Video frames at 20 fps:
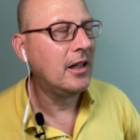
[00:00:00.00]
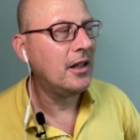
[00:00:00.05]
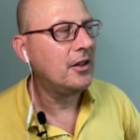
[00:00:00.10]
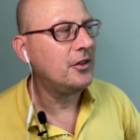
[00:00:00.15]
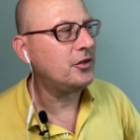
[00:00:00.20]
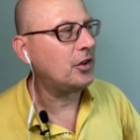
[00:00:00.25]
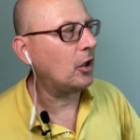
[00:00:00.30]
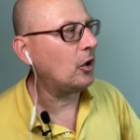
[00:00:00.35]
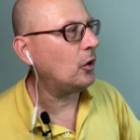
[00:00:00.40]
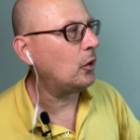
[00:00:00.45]

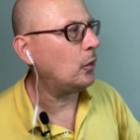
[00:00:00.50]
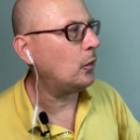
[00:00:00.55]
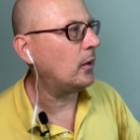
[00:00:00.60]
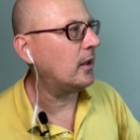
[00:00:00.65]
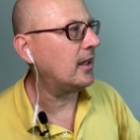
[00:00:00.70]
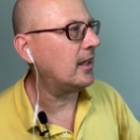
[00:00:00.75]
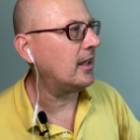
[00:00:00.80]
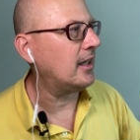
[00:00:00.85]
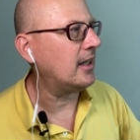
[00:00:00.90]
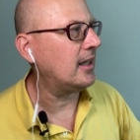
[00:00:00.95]

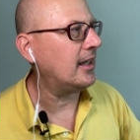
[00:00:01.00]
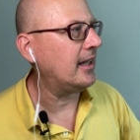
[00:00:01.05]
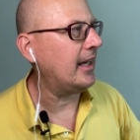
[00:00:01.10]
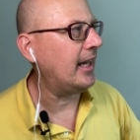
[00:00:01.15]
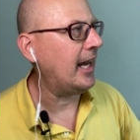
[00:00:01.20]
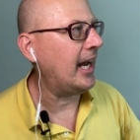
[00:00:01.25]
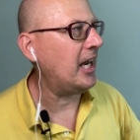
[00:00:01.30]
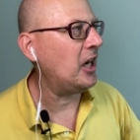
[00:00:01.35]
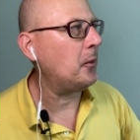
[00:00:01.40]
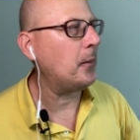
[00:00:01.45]
So
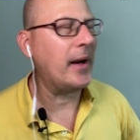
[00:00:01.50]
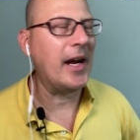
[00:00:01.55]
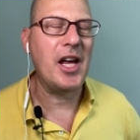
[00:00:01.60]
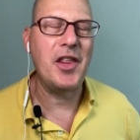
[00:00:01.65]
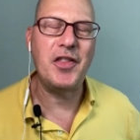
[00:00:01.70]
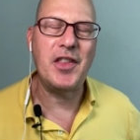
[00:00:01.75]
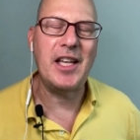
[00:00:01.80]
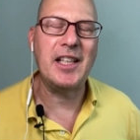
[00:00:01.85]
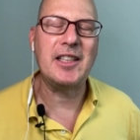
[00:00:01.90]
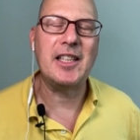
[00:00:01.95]
anyway, I
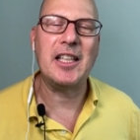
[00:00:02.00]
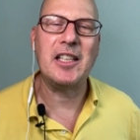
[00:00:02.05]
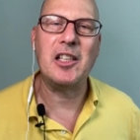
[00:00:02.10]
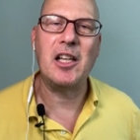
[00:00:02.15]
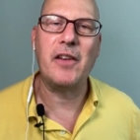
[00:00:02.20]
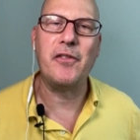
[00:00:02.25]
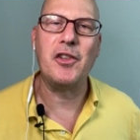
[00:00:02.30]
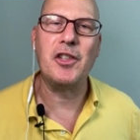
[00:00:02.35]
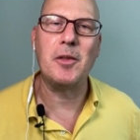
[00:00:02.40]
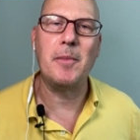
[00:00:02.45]
think that
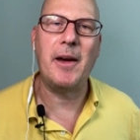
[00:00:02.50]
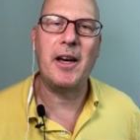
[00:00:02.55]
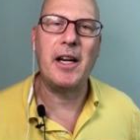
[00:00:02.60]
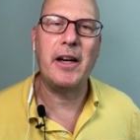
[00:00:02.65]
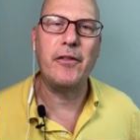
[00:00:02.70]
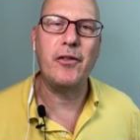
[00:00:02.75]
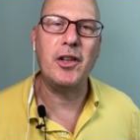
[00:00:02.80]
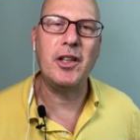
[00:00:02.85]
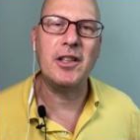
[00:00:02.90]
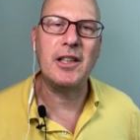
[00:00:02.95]
covers about
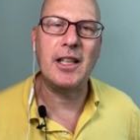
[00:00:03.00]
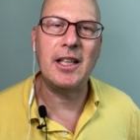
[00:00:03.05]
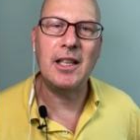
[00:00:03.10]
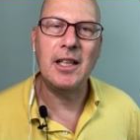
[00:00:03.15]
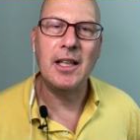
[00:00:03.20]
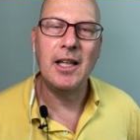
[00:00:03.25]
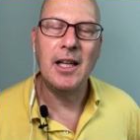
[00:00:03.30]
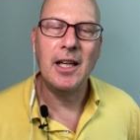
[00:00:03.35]
everything.